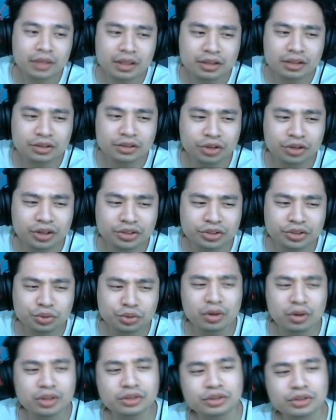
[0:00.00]
So I just
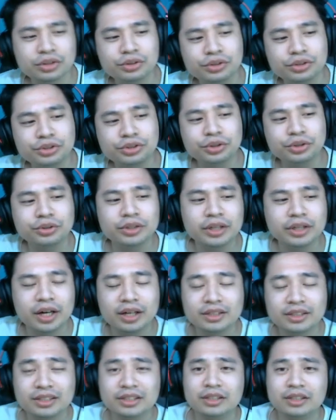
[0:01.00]
wanted to show you
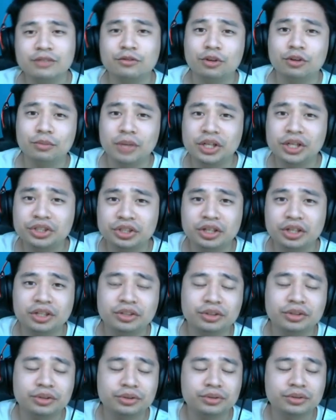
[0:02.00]
guys the formation I
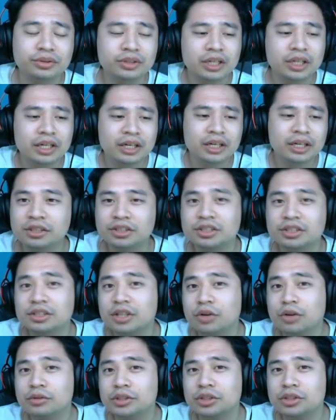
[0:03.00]
used. Since
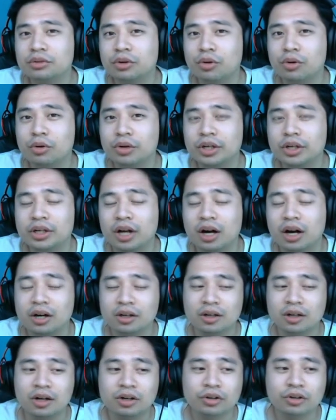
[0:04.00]
I wasn't recording,
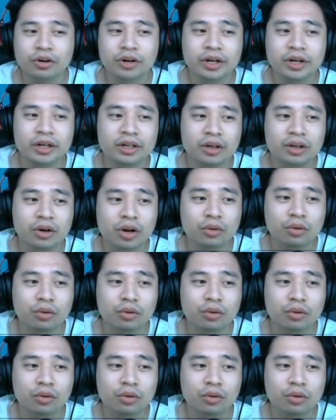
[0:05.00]
I'll go ahead and